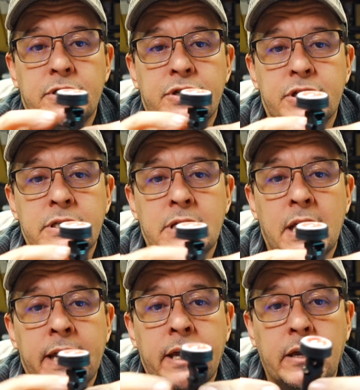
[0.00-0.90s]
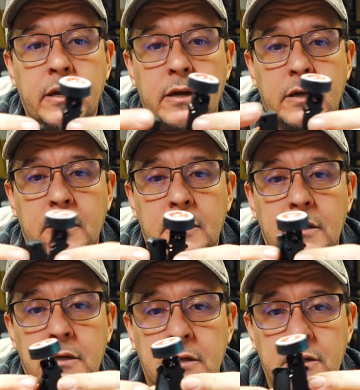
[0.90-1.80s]
just like
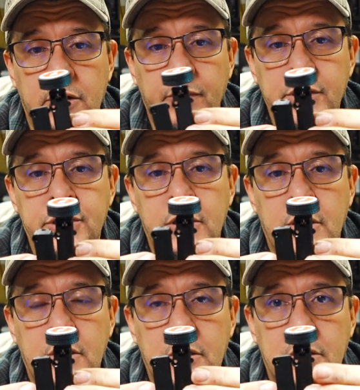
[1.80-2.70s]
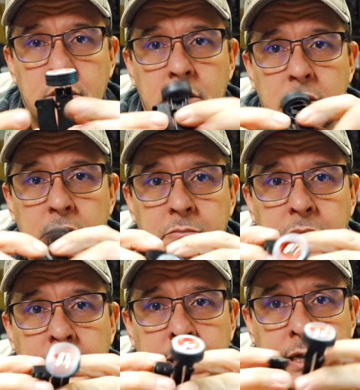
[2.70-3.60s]
the original,
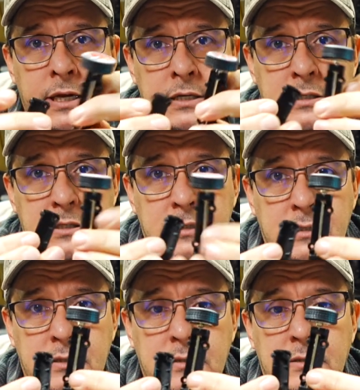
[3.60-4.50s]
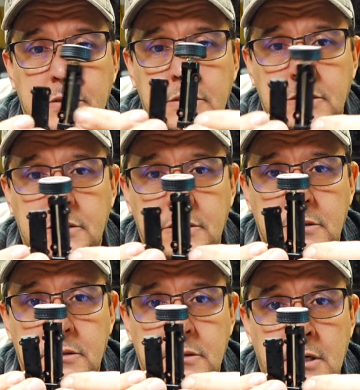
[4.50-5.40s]
but it's
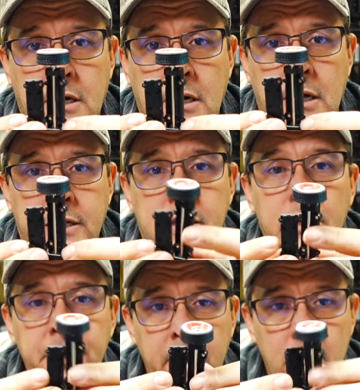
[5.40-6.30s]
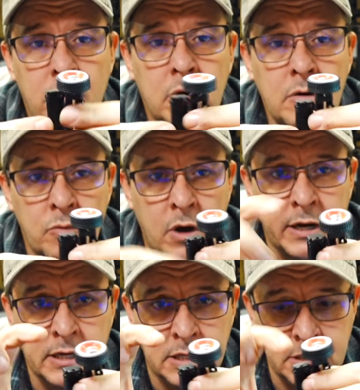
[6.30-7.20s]
a little narrower,
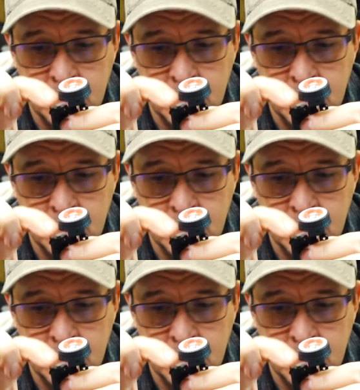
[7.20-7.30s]
one because of